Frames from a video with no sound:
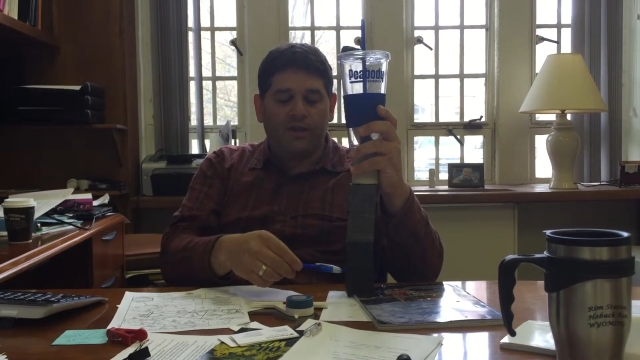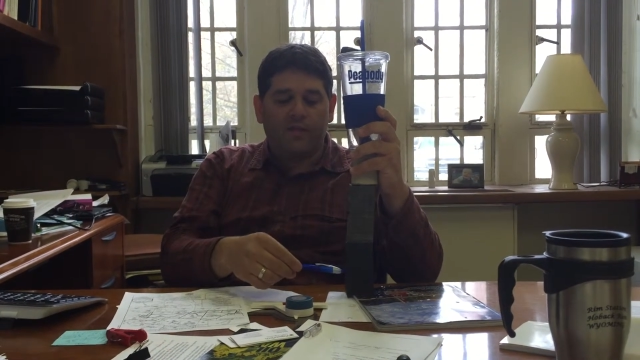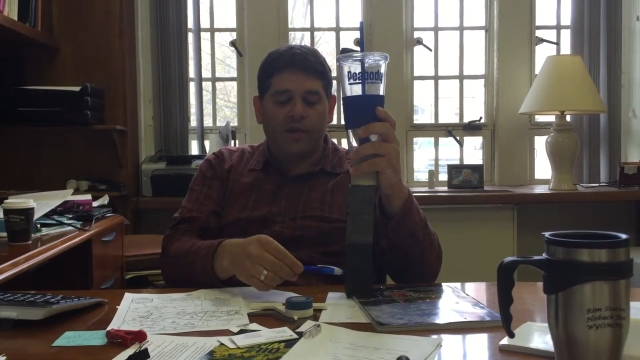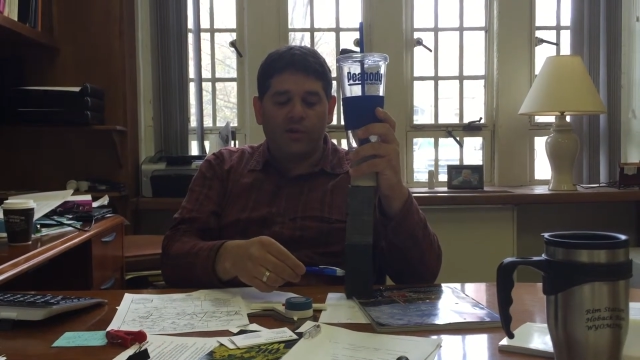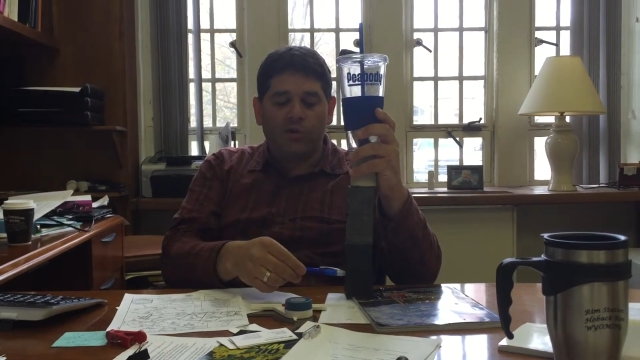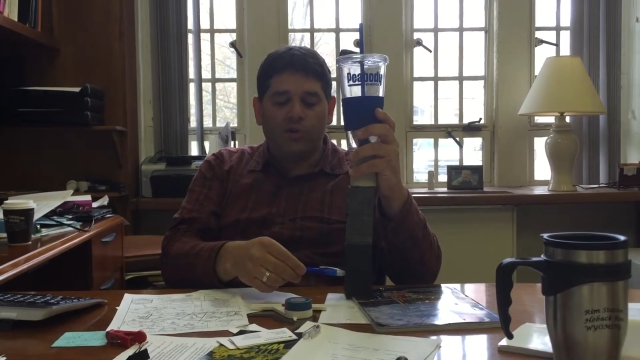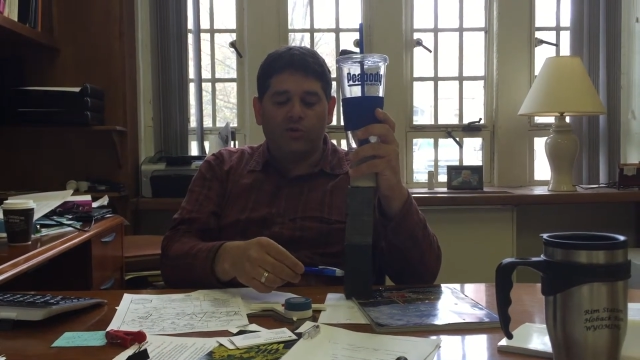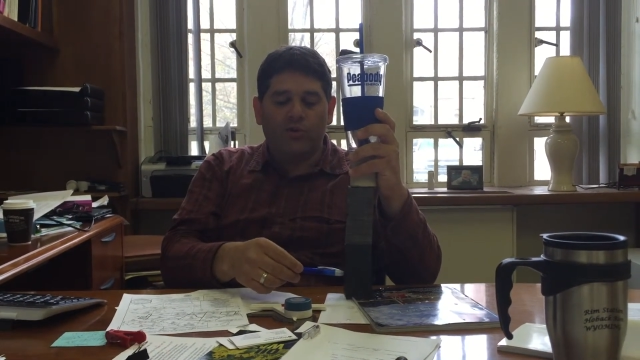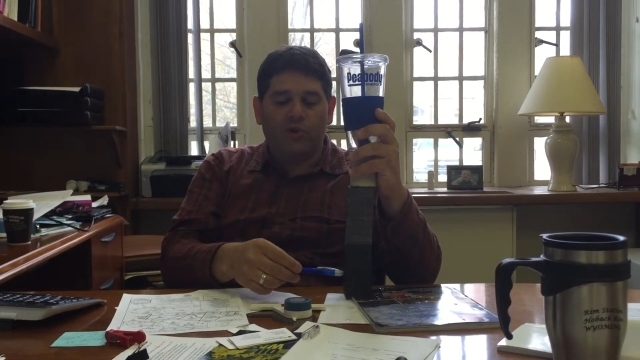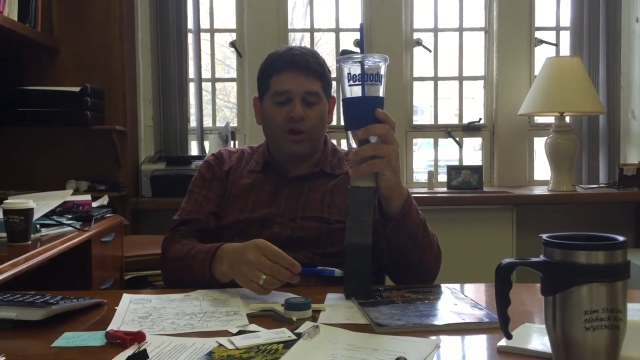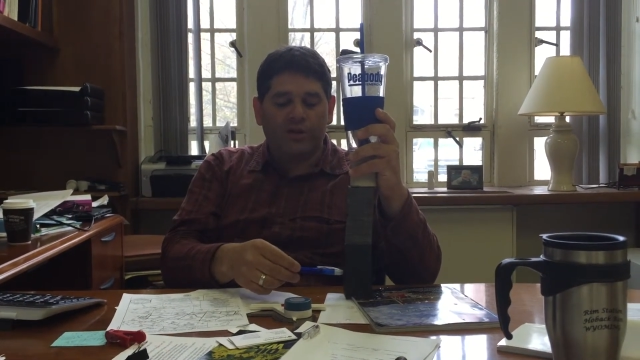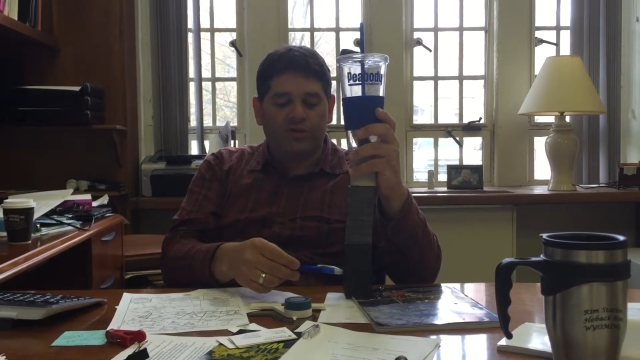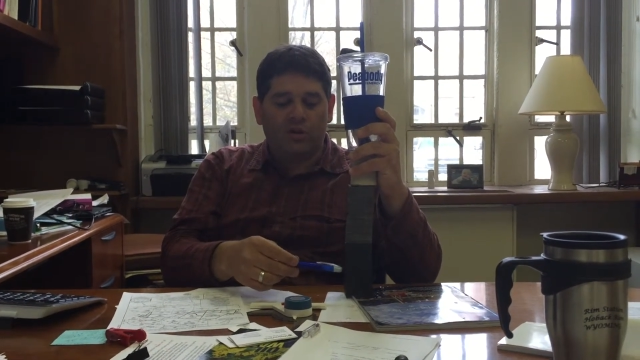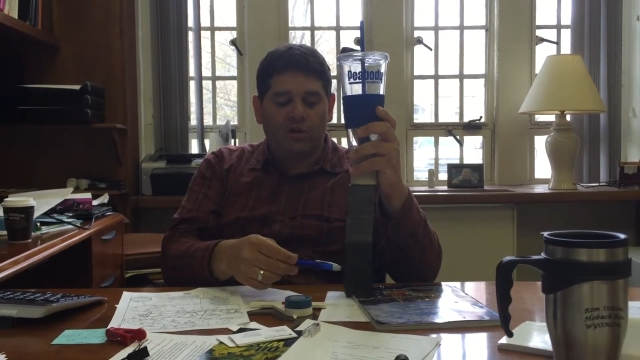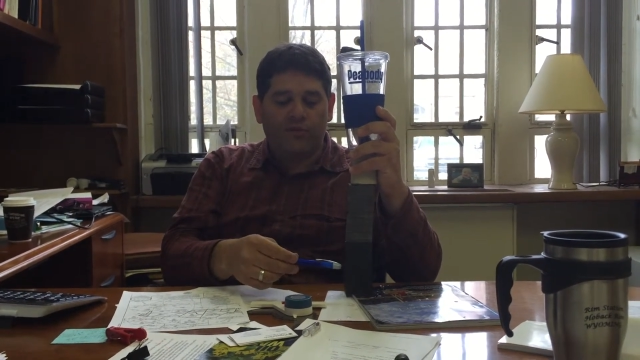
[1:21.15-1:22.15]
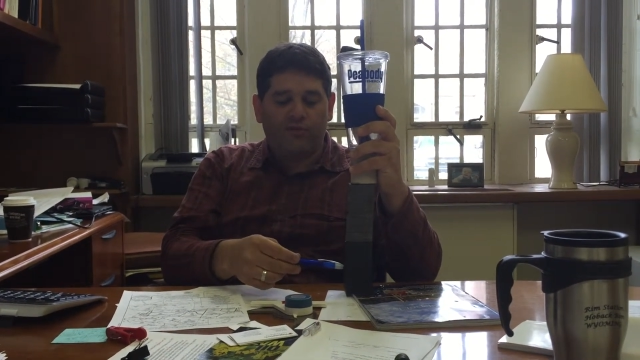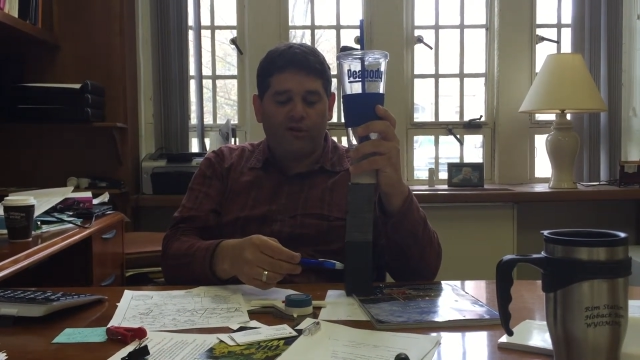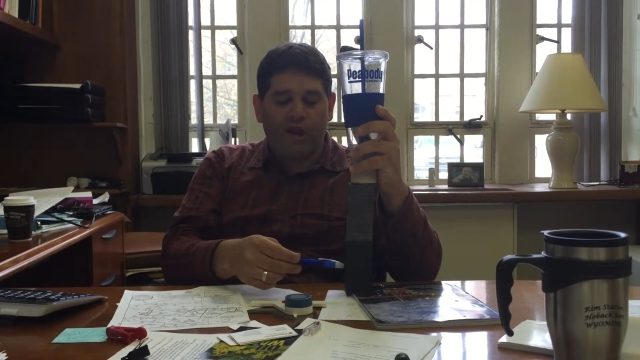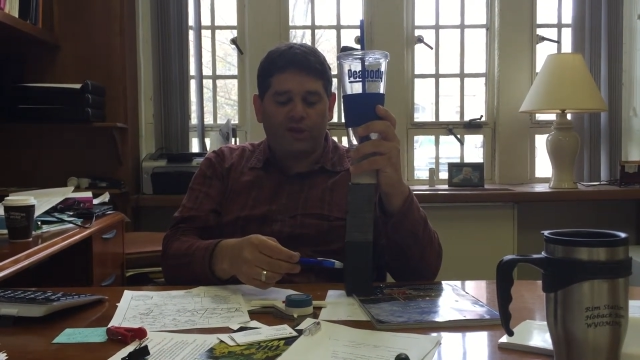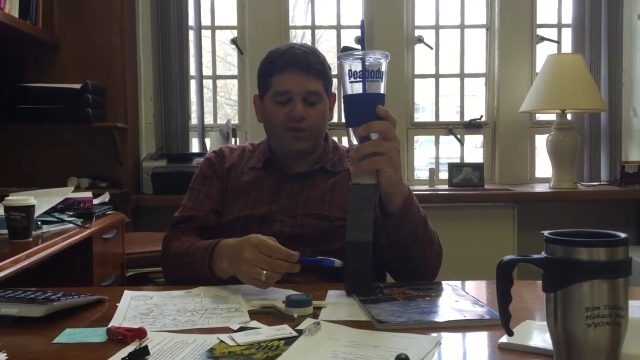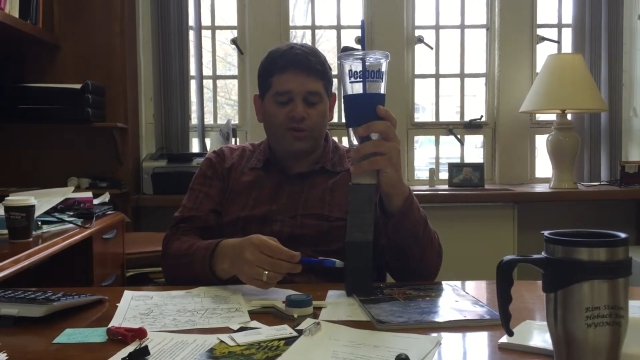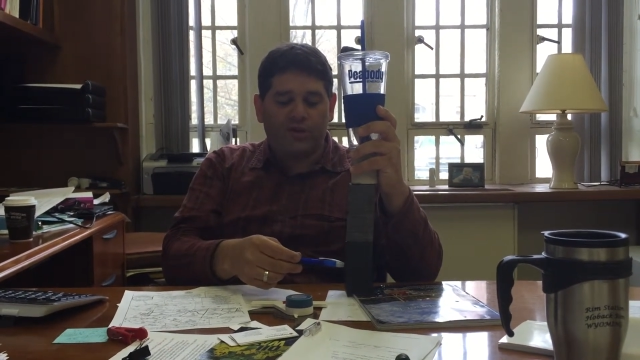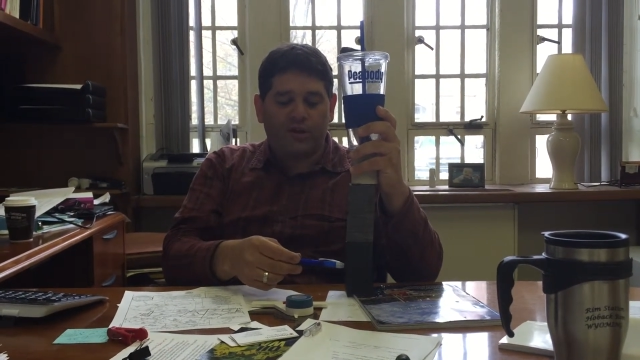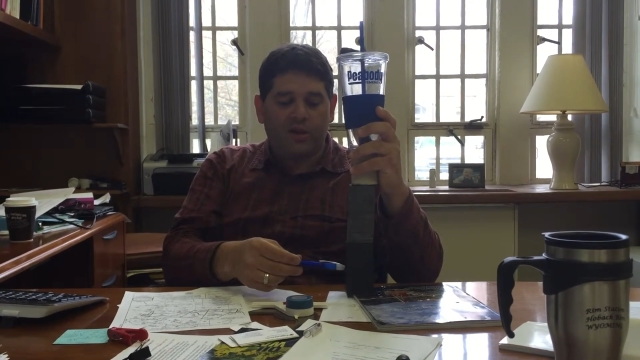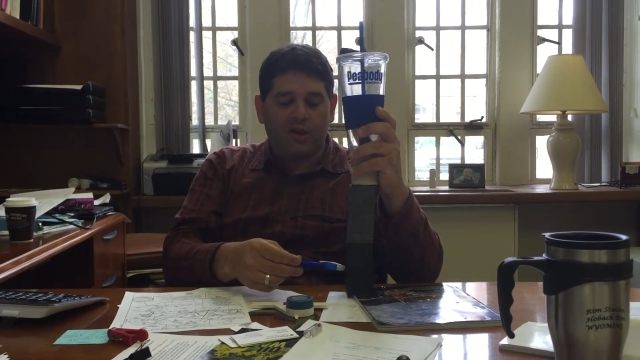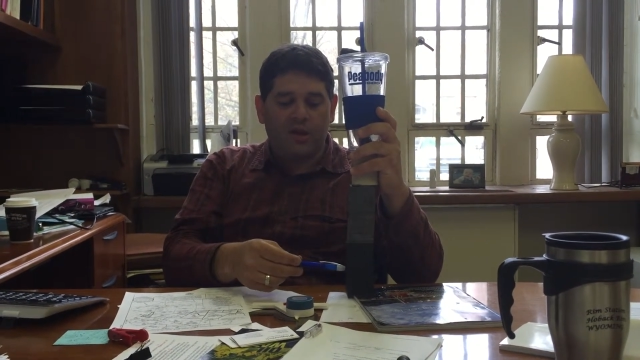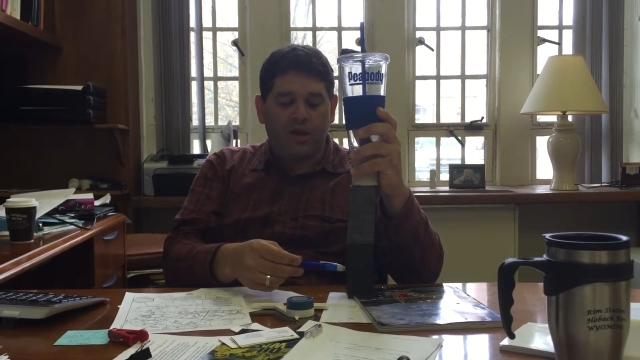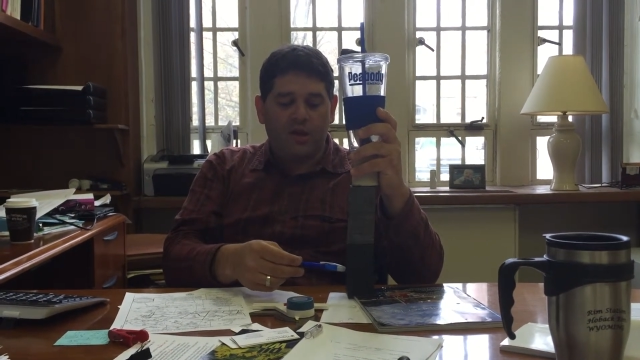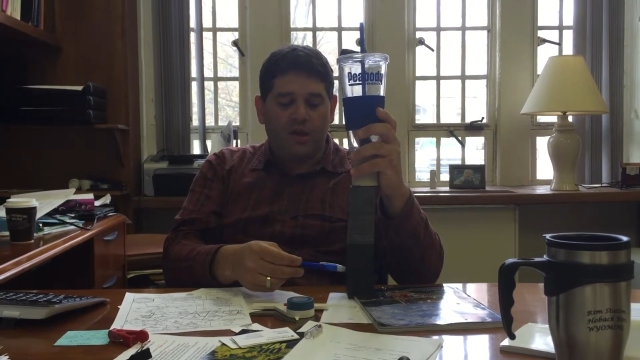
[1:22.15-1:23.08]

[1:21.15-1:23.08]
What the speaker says: and they would do the hydraulic fracturing